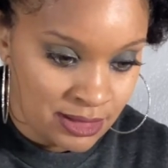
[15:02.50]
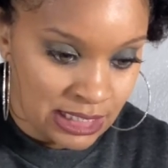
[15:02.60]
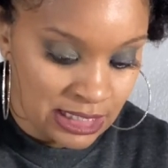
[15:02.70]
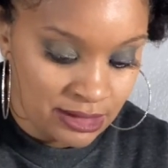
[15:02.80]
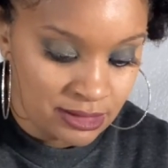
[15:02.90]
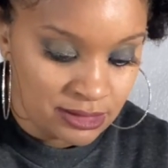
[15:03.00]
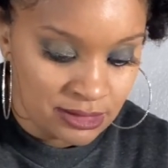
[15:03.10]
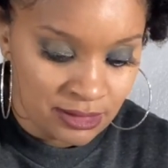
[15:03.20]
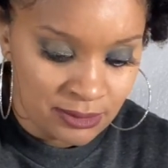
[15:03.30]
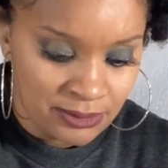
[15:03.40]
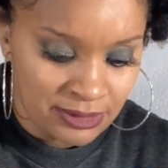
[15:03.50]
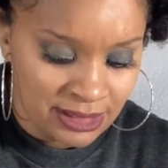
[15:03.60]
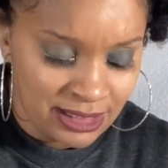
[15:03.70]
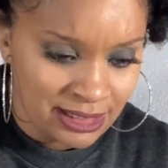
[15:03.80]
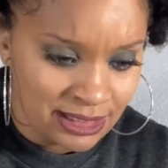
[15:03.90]
it looks so
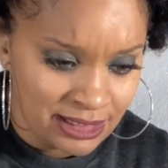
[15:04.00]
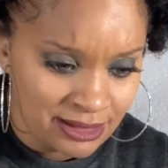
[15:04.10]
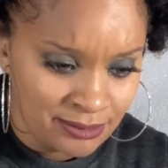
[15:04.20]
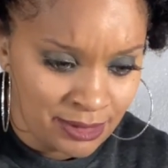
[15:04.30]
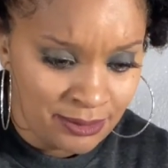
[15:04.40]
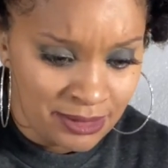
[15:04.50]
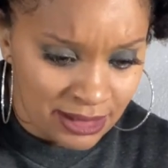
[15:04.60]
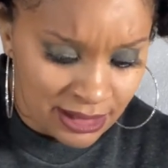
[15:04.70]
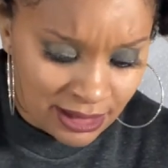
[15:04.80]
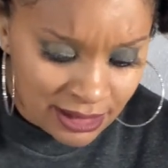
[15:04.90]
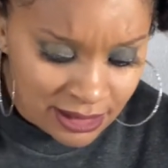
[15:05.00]
pretty. Like, maybe